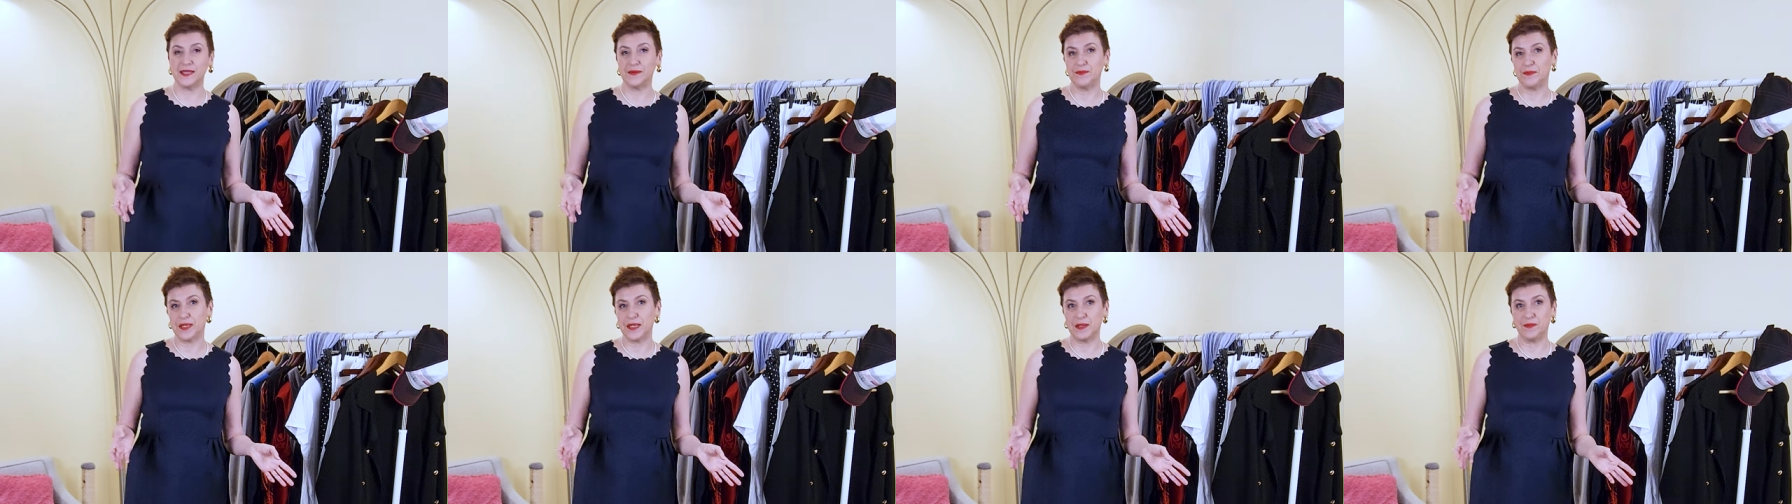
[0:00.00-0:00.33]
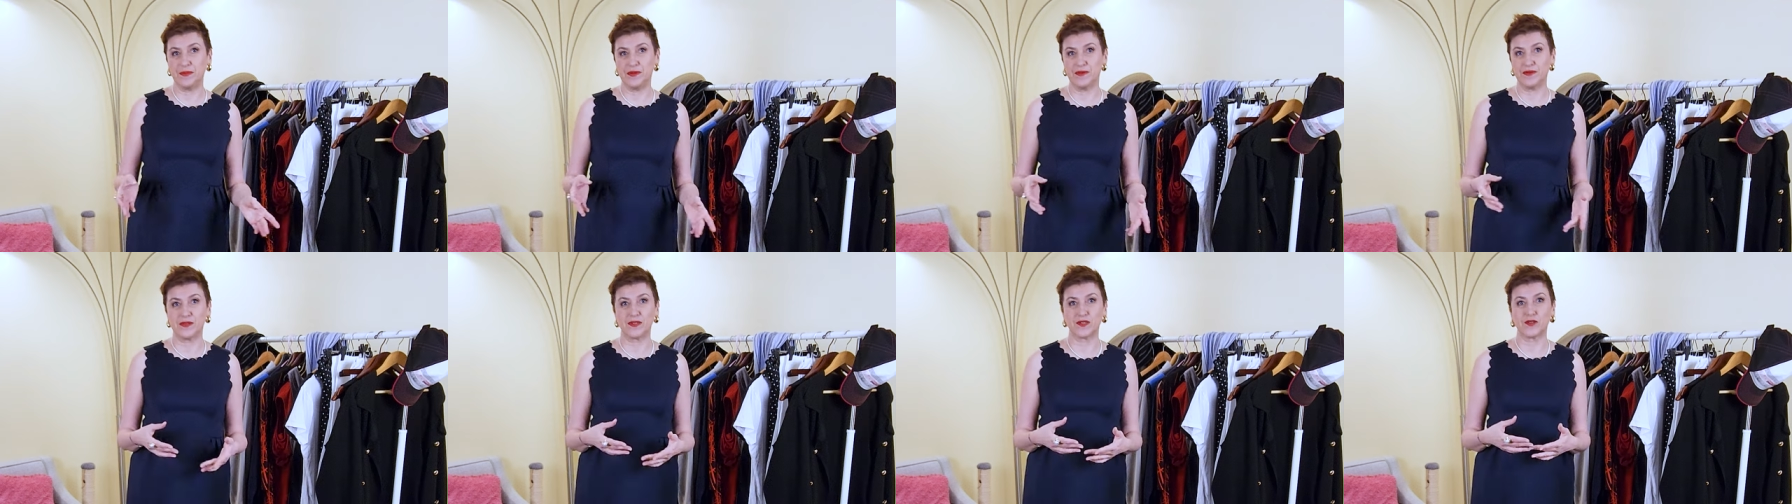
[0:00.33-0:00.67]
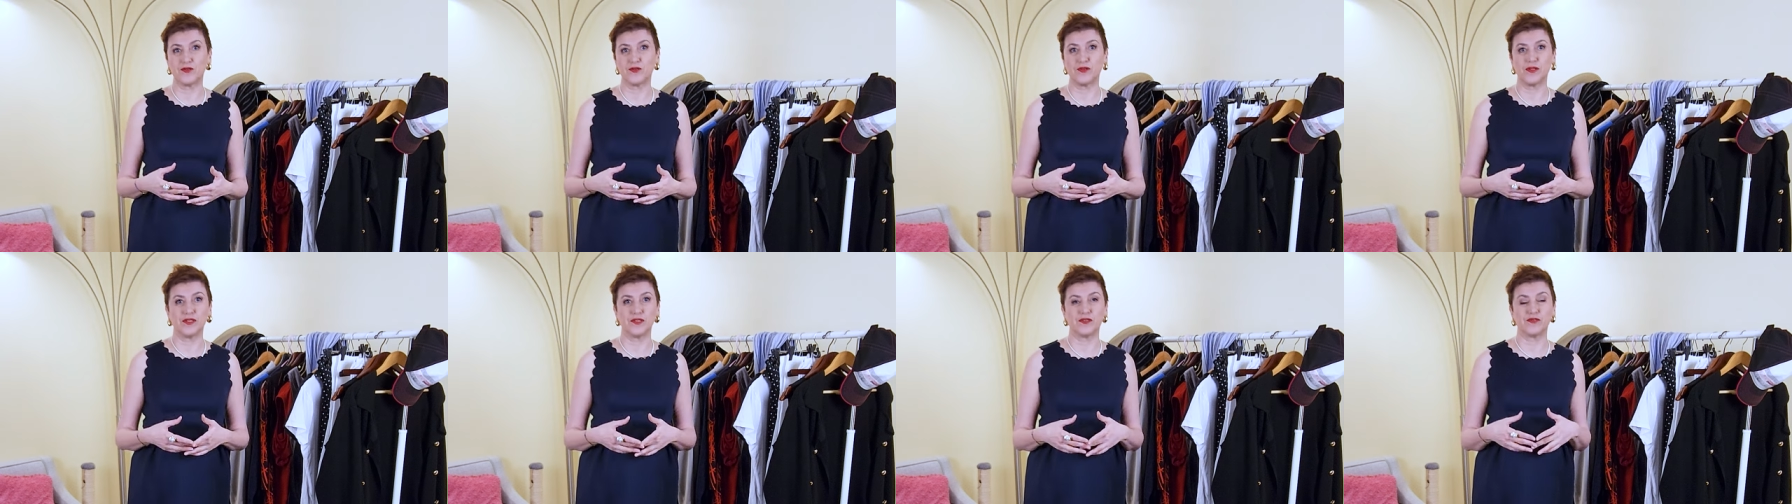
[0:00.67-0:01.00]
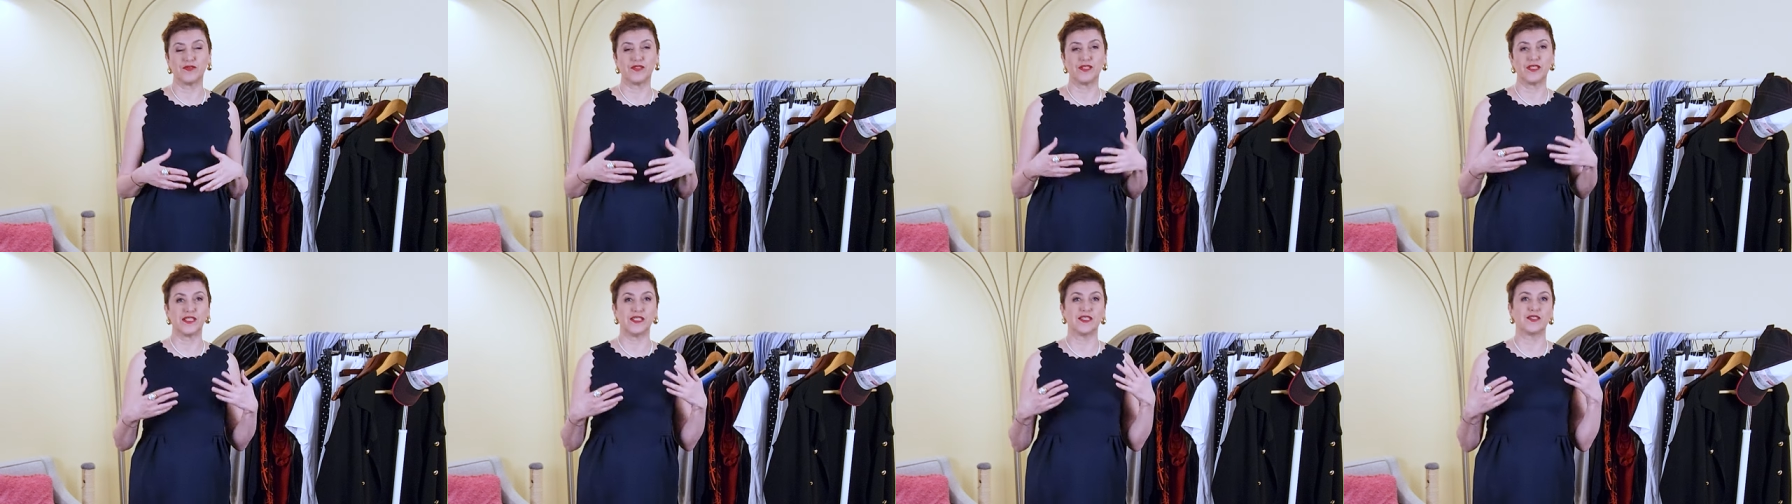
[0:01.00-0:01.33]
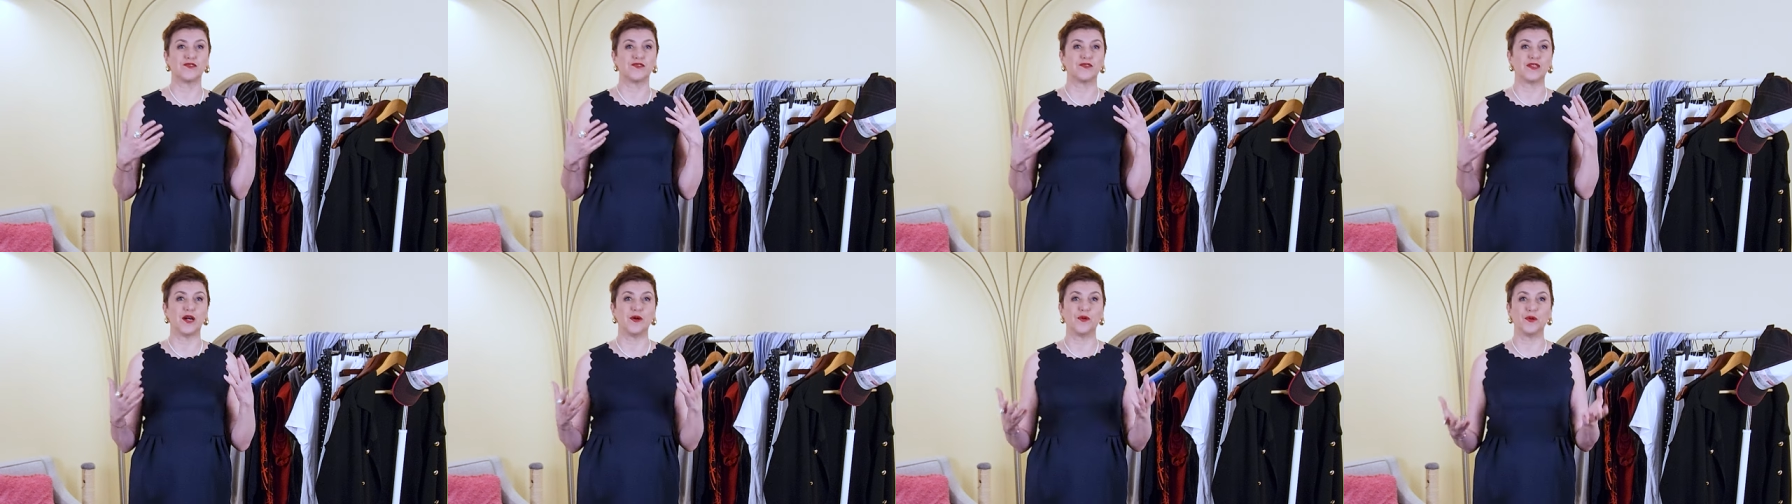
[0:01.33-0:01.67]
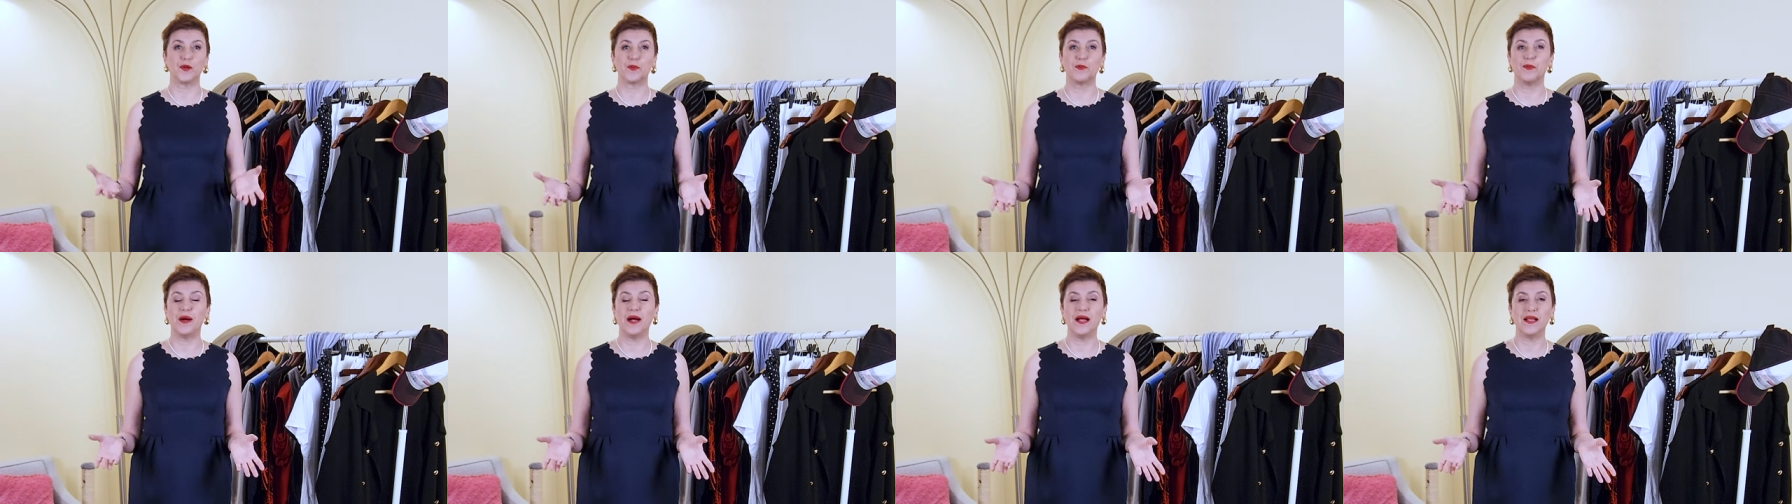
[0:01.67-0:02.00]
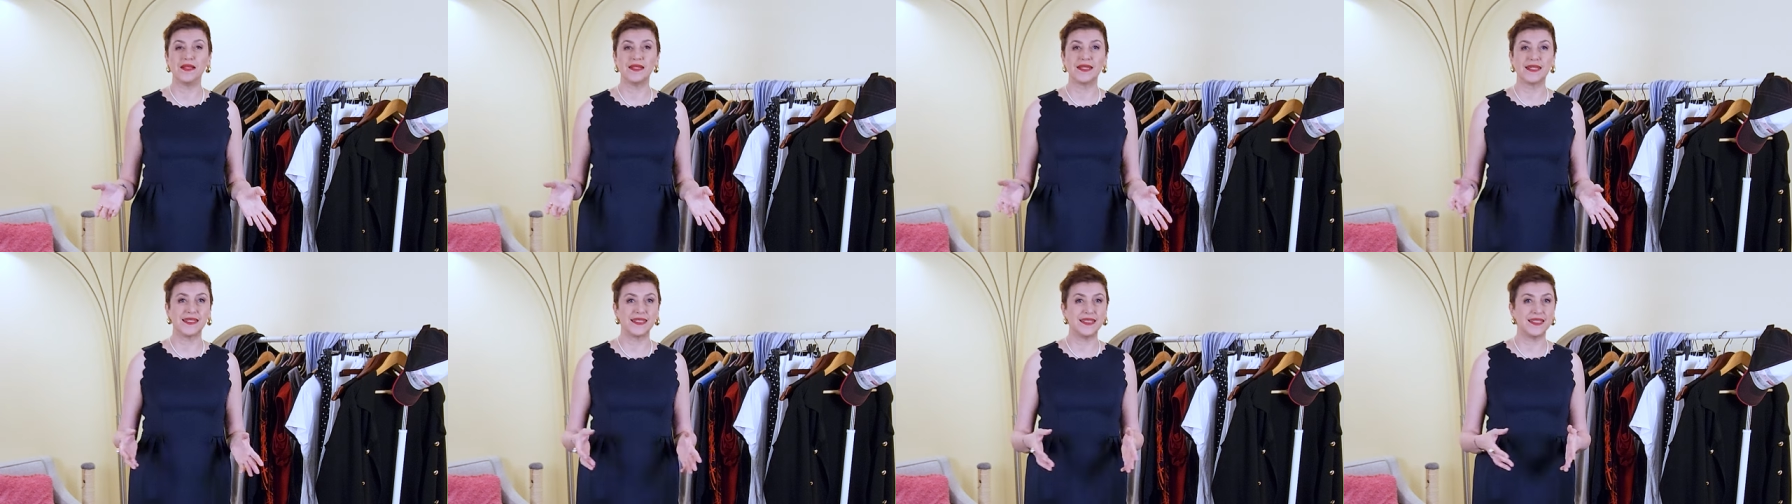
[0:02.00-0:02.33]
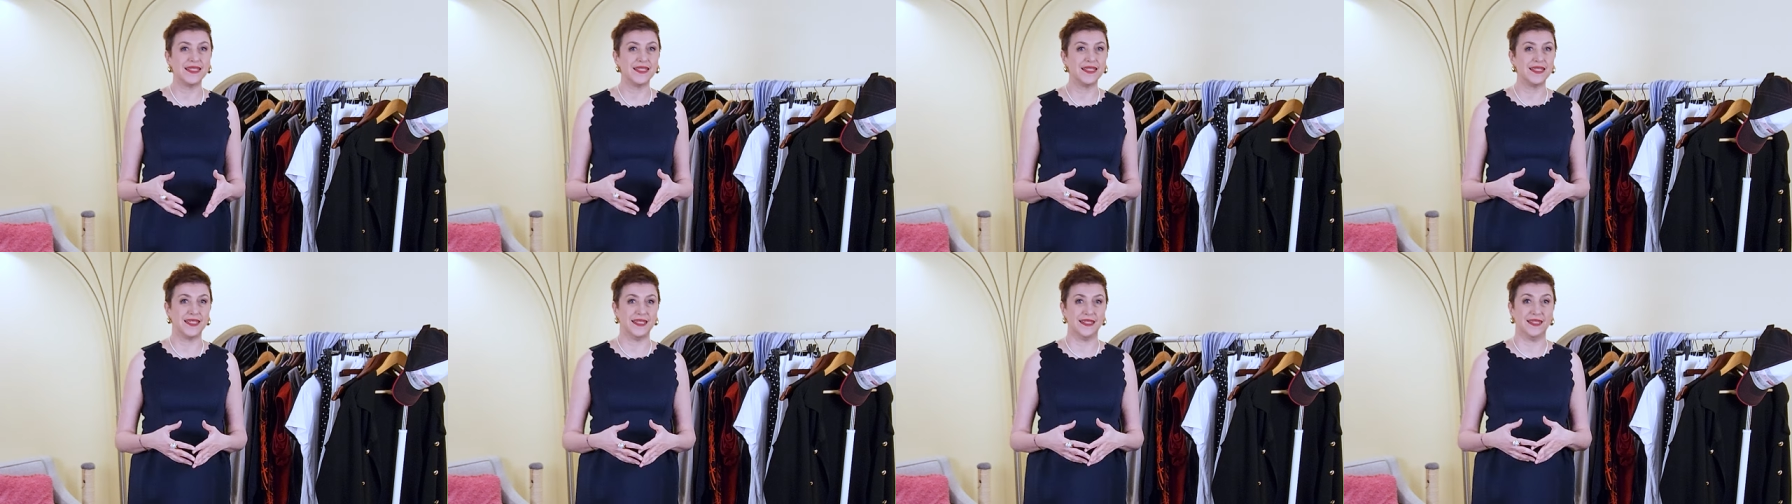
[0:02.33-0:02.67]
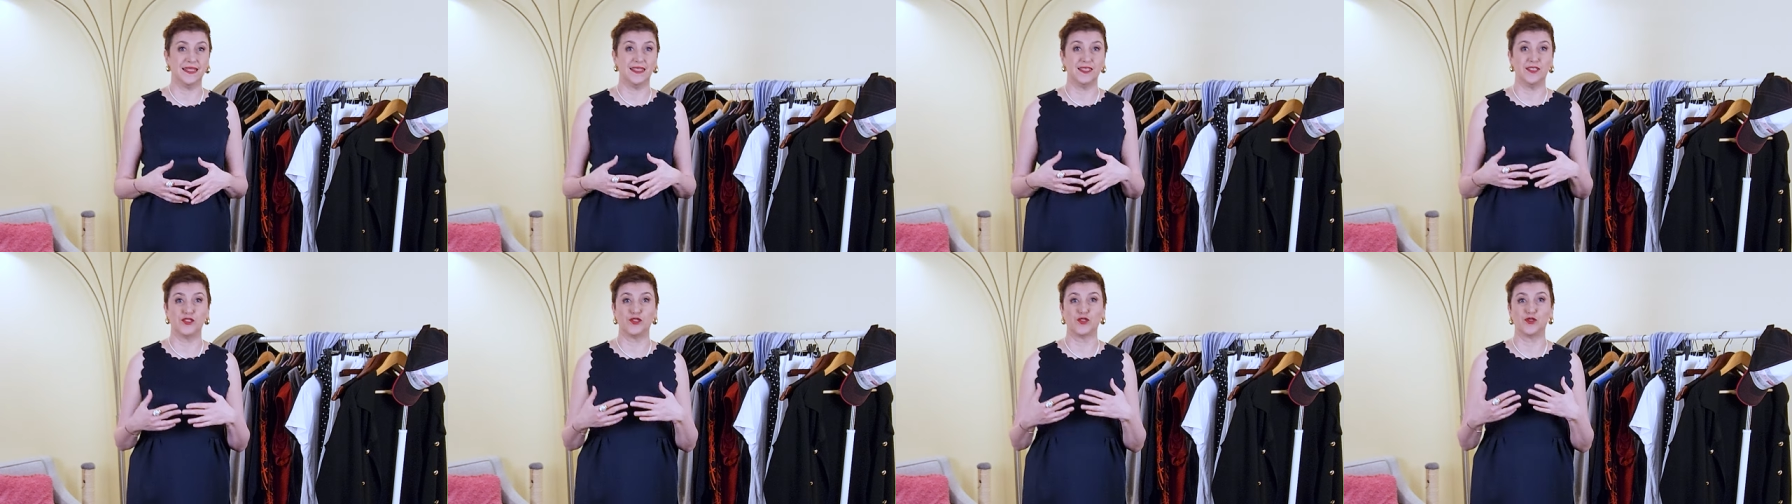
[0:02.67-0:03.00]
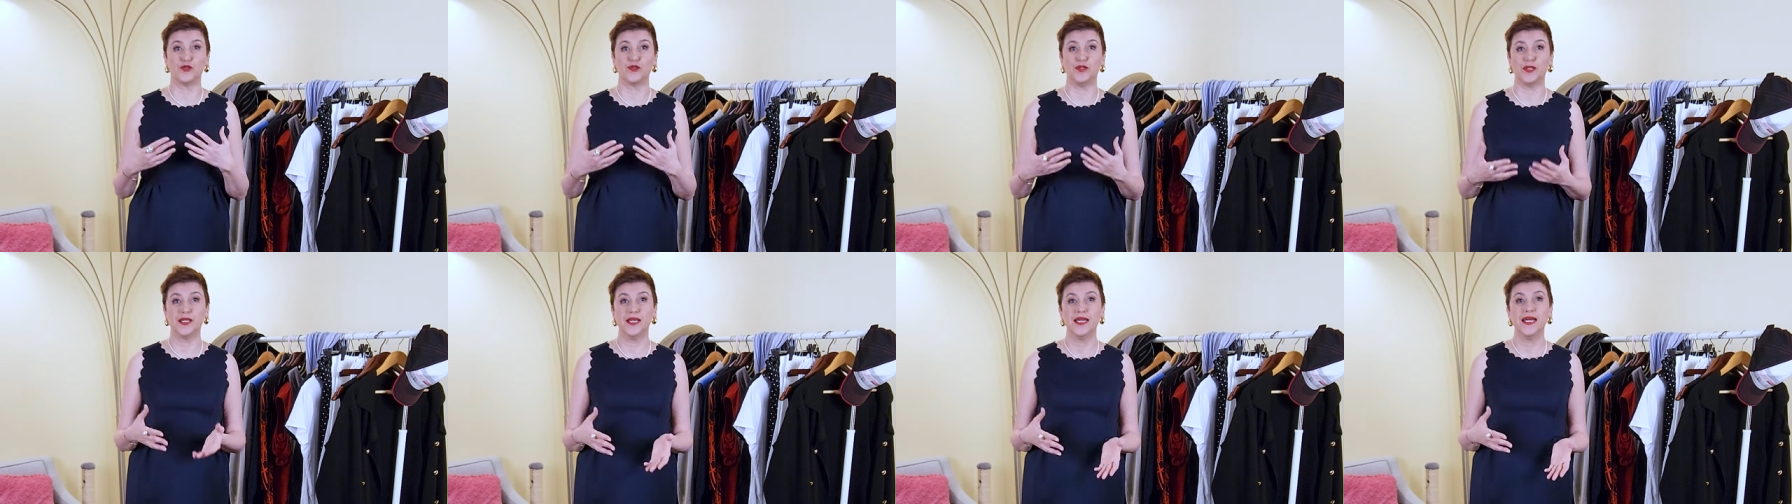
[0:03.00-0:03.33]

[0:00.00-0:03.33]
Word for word: maybe we're going to sit on our balcony and enjoy